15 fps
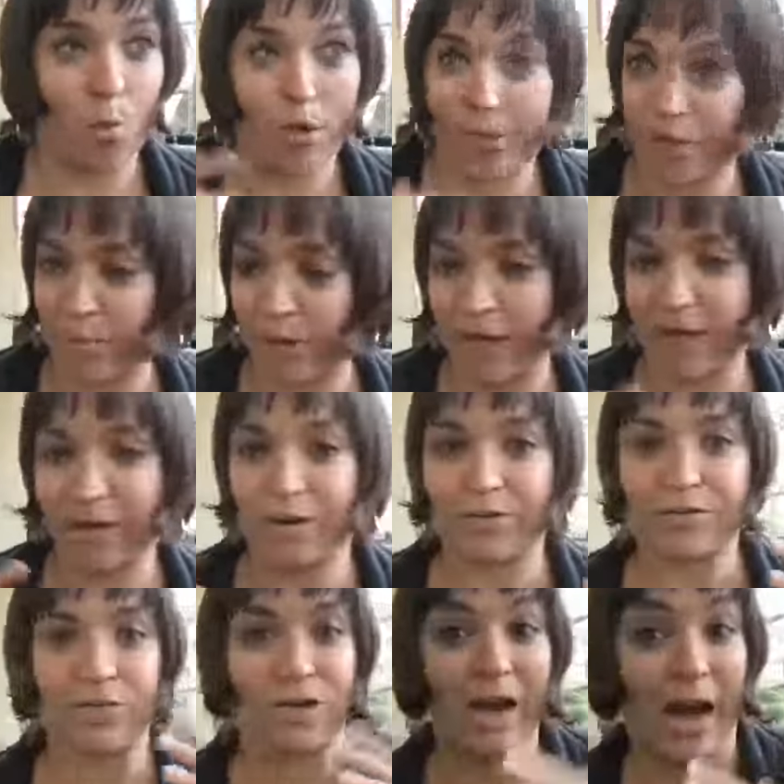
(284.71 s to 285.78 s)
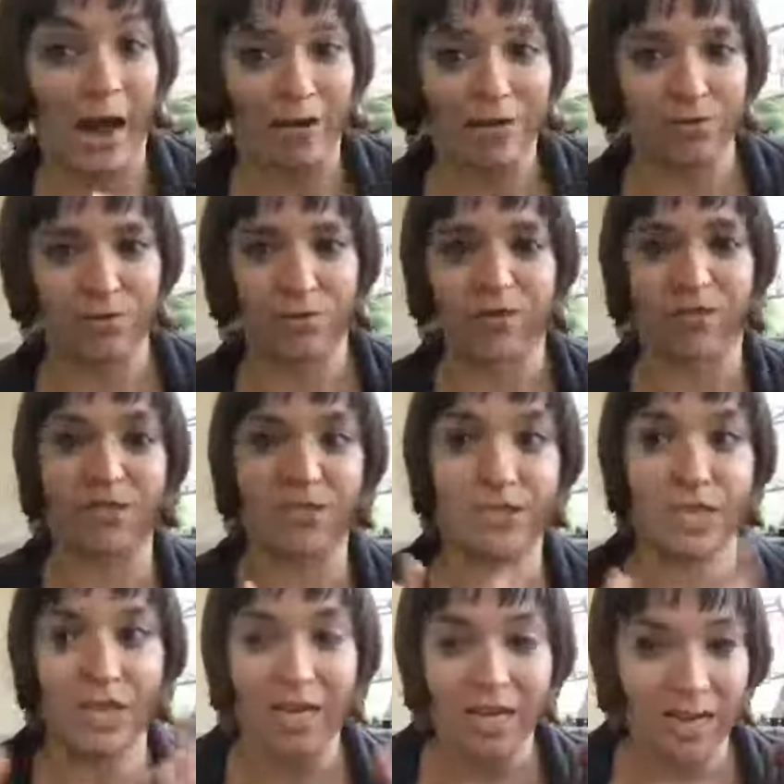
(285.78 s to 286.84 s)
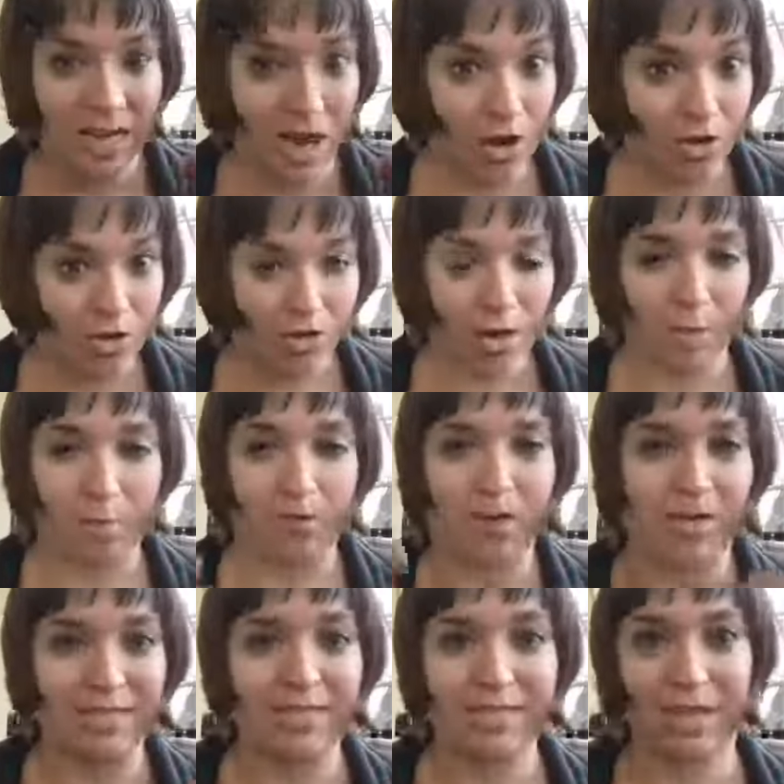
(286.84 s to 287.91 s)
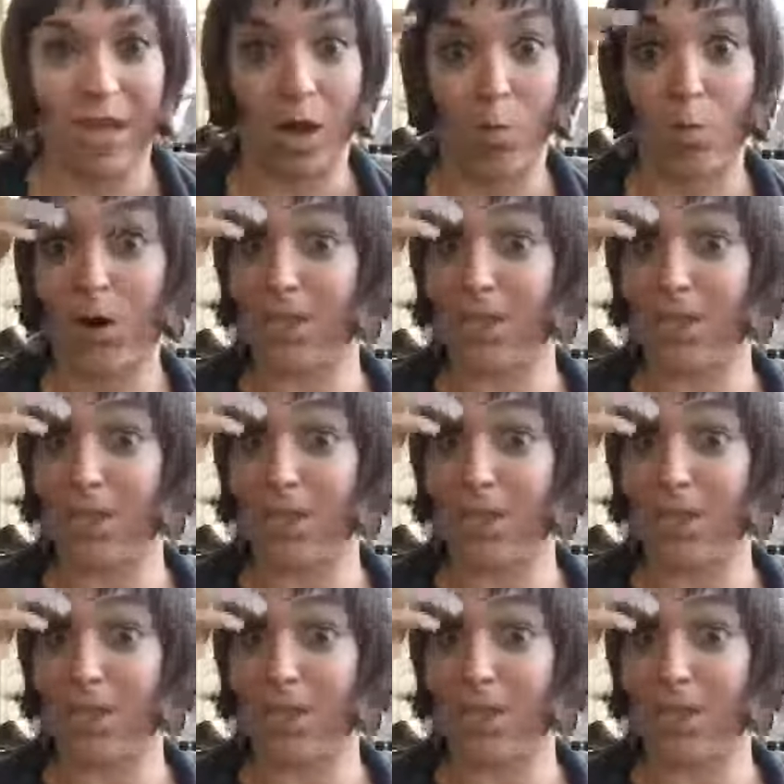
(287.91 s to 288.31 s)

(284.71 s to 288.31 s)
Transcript: what their backgrounds are, how diverse are their companies,